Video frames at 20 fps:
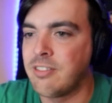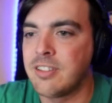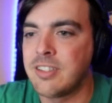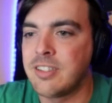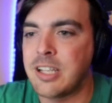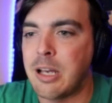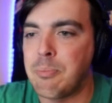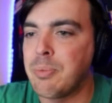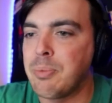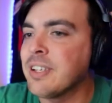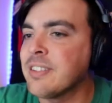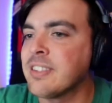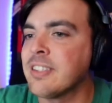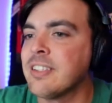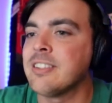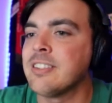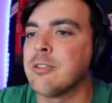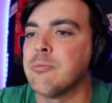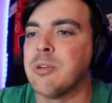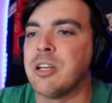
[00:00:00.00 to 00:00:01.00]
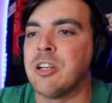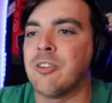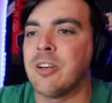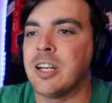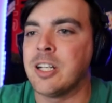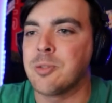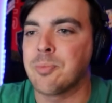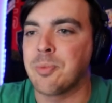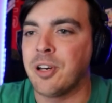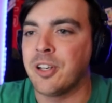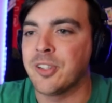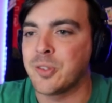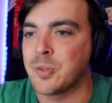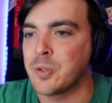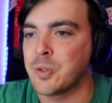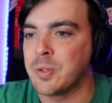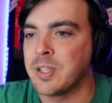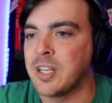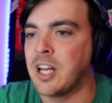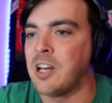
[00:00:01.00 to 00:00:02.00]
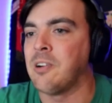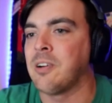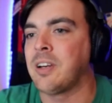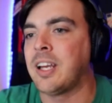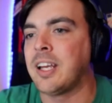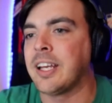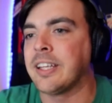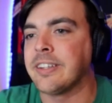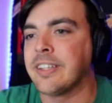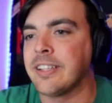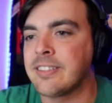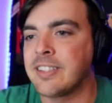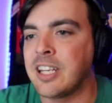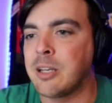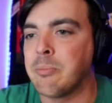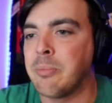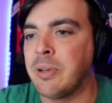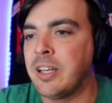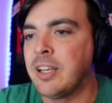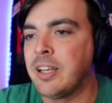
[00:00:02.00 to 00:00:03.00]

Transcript: set pieces and mid range balls, which we know can get this team,